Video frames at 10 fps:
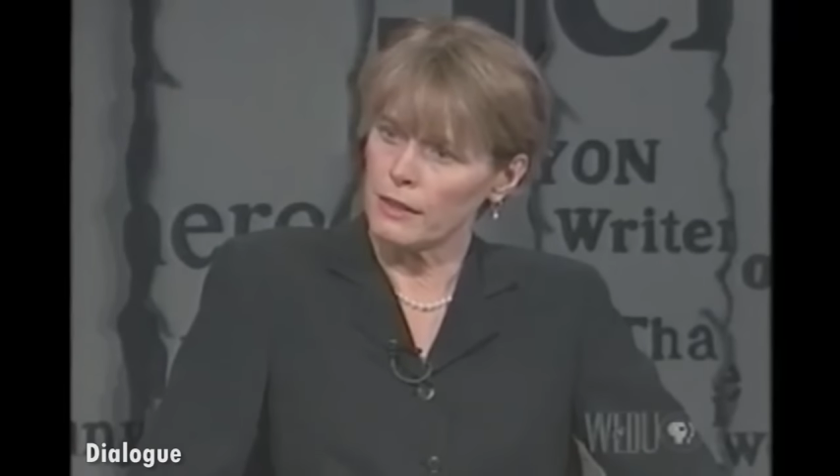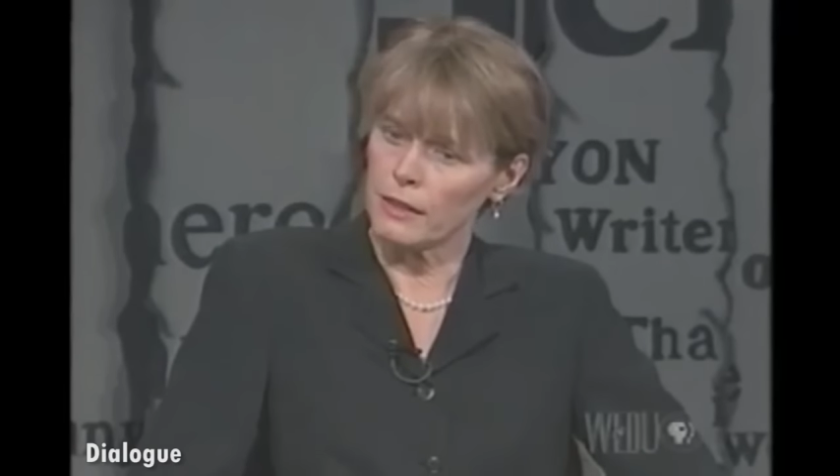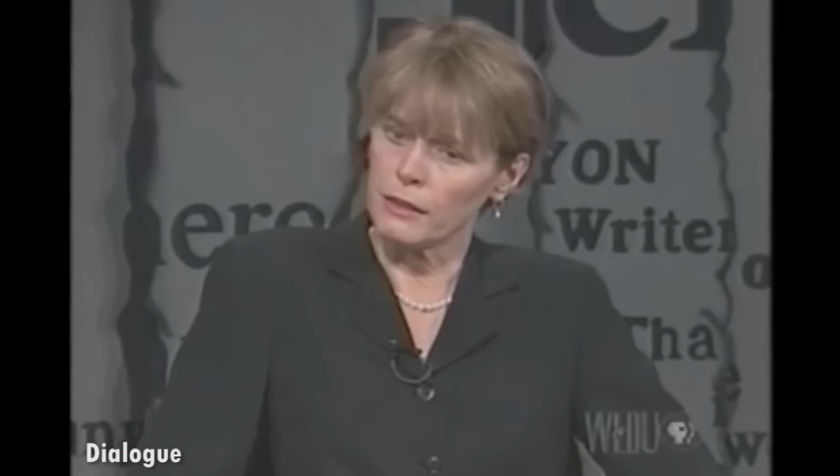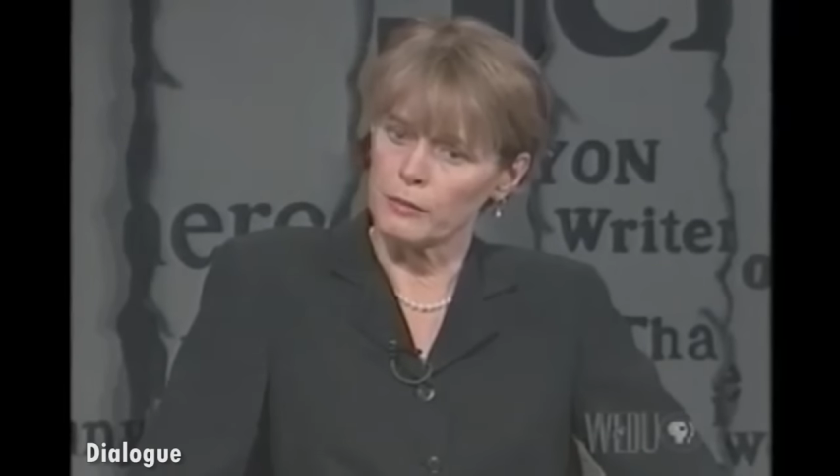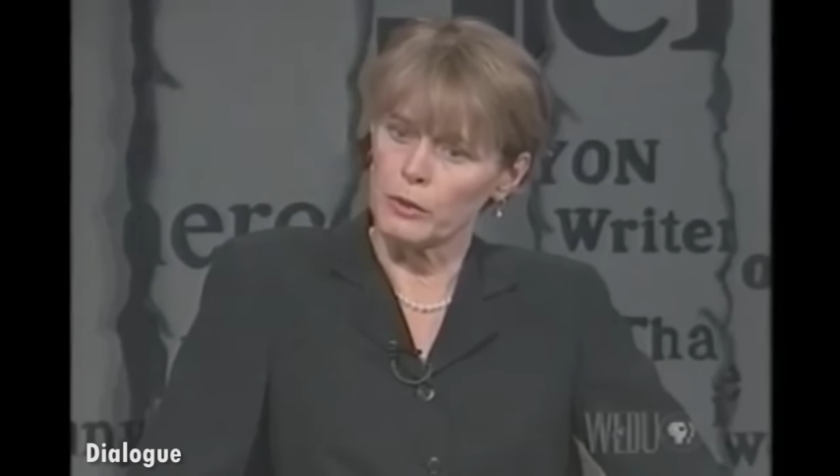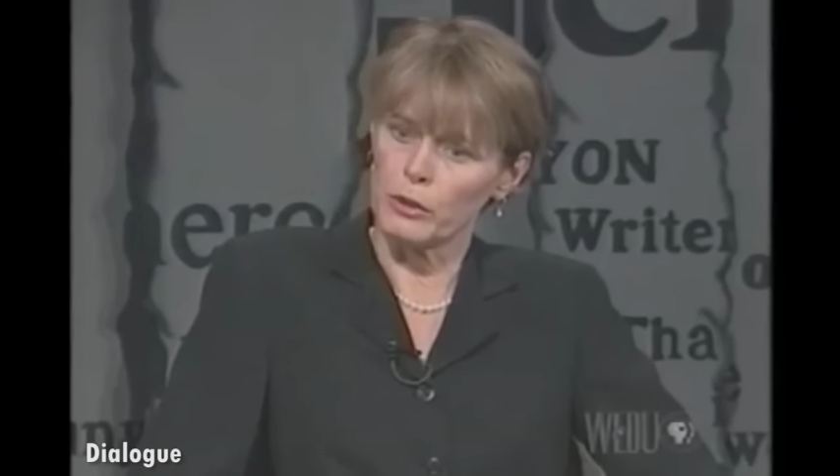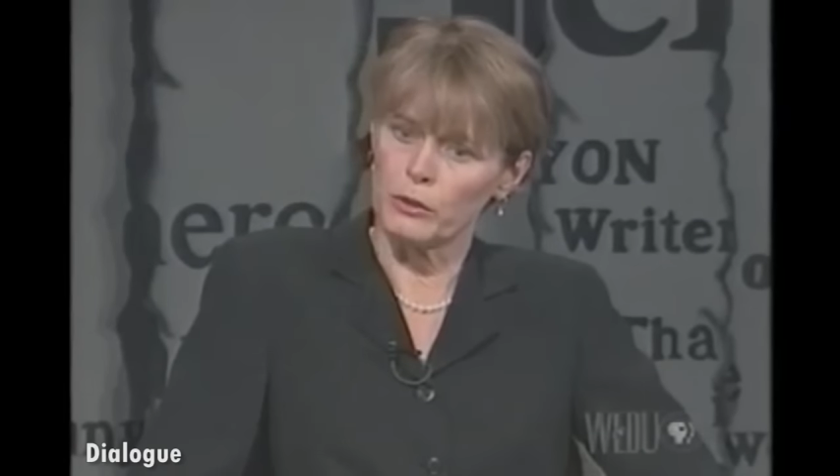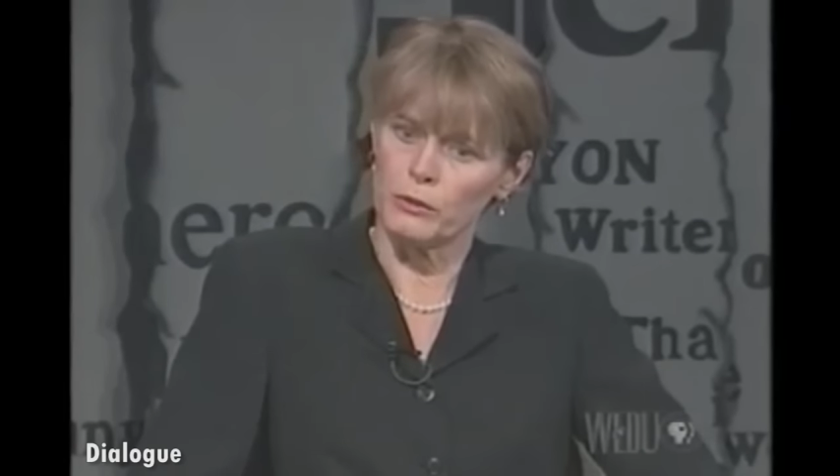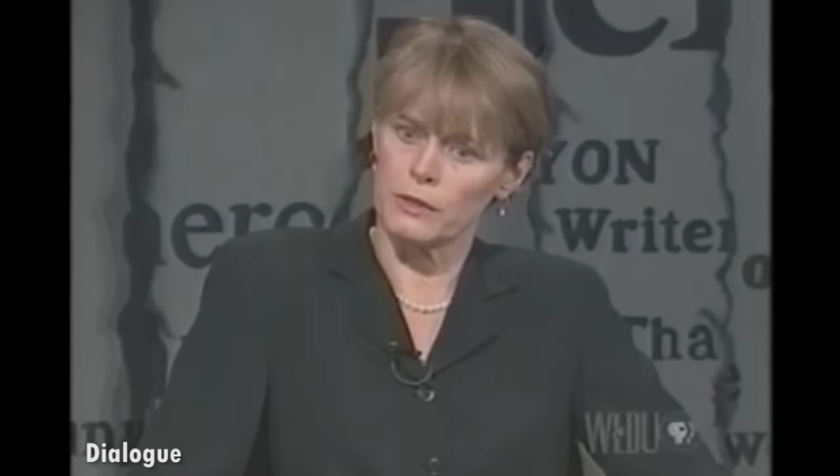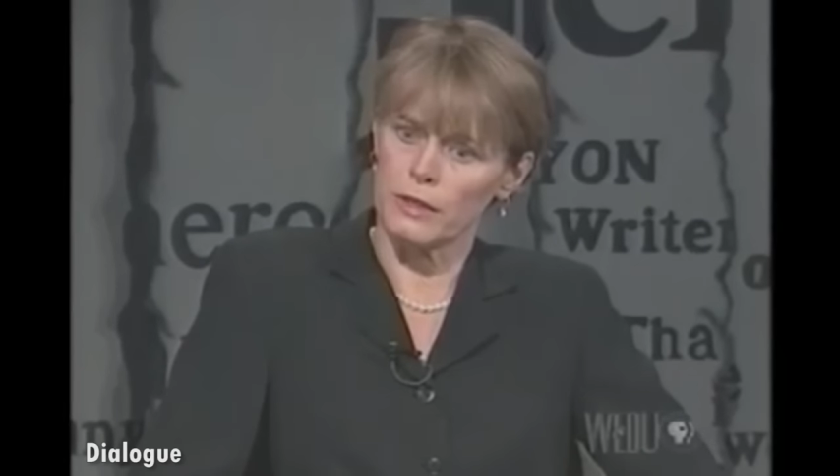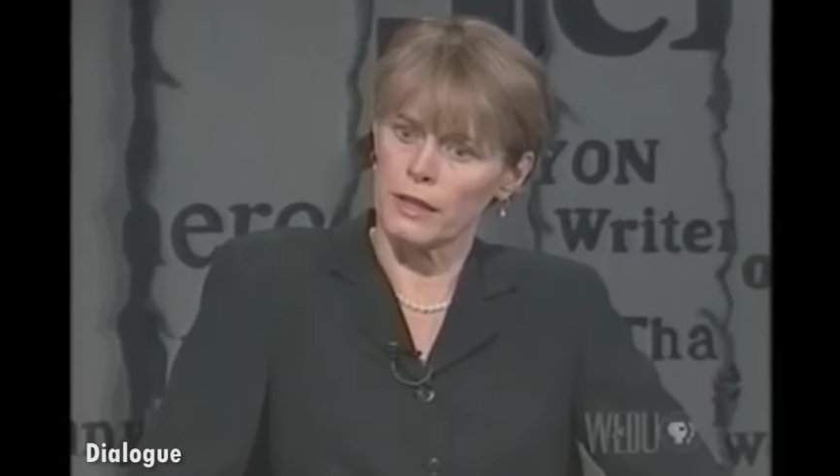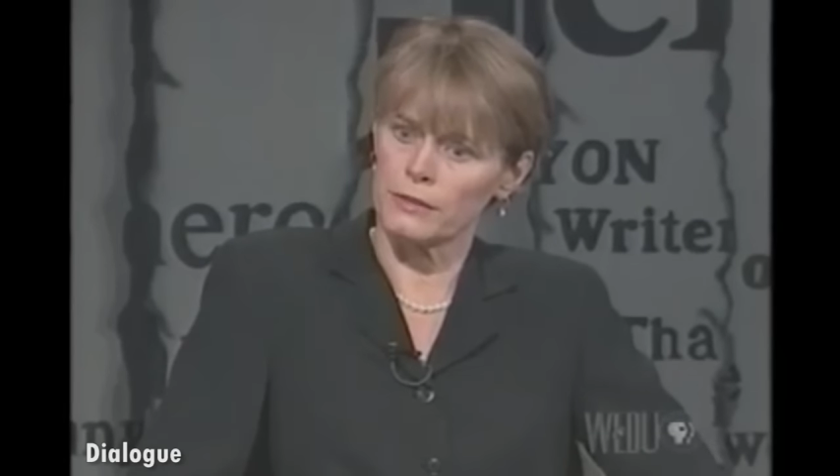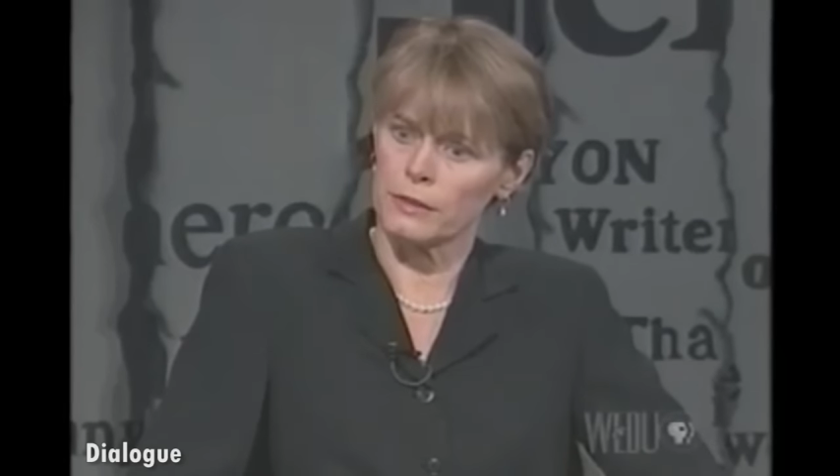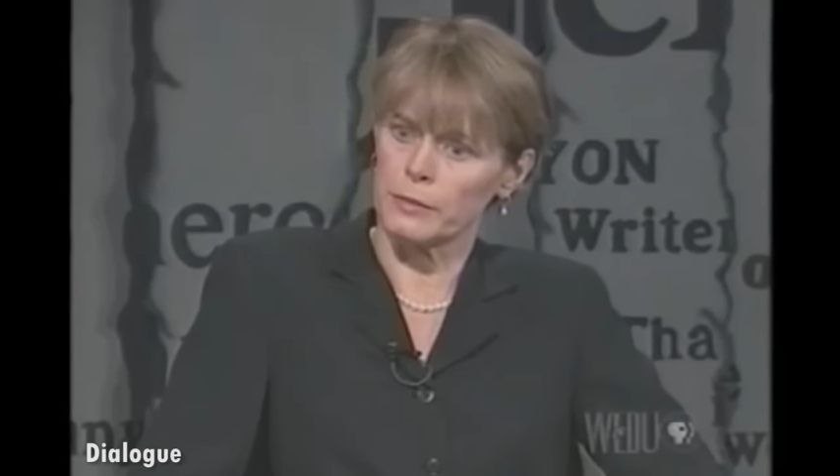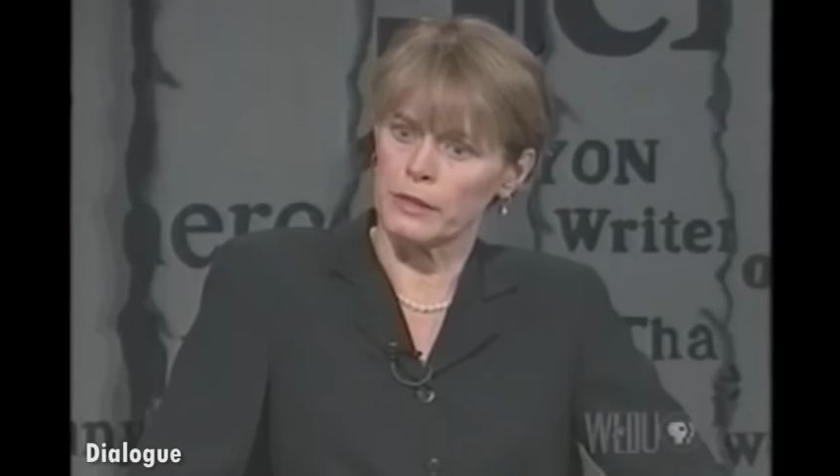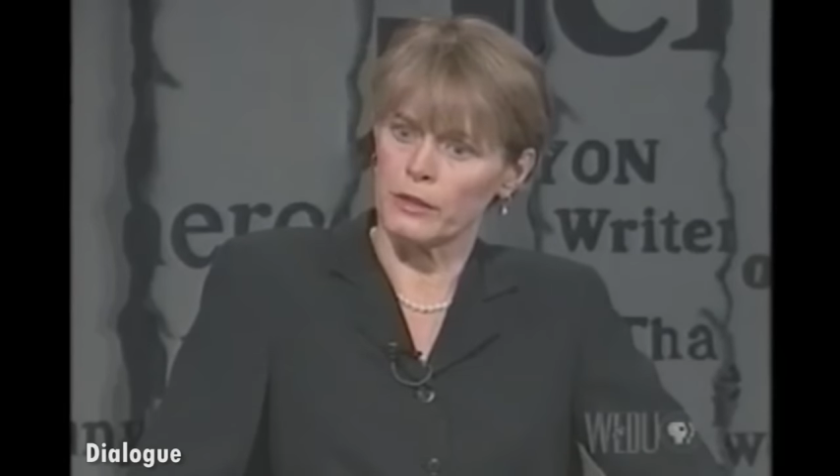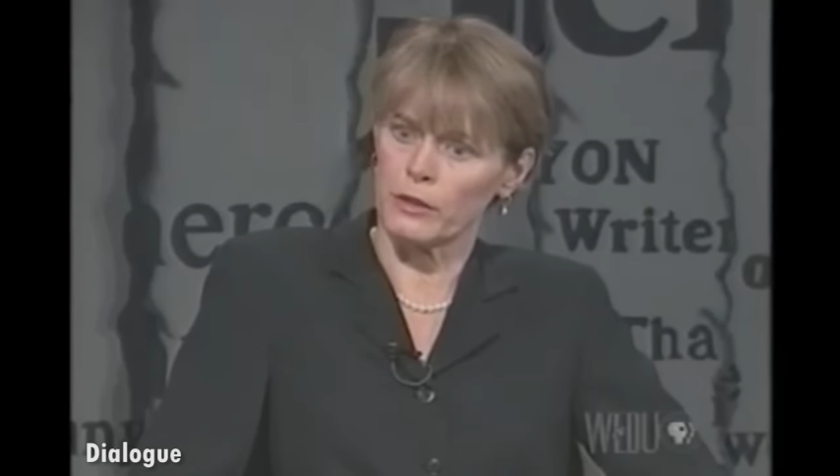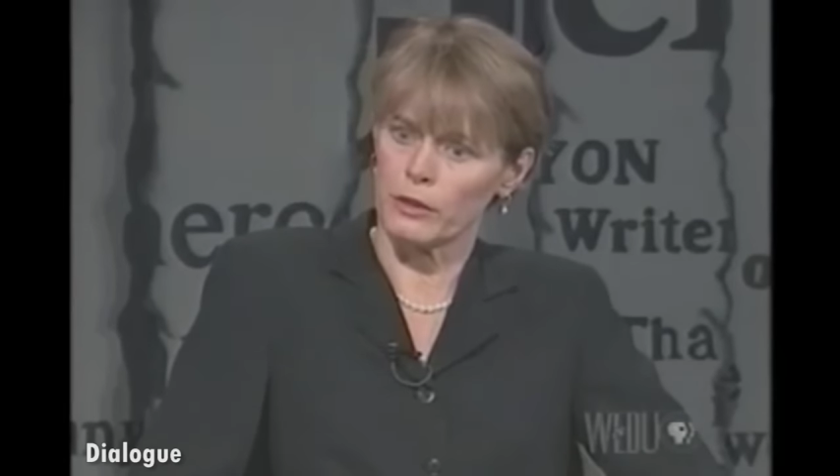um, whose lives have been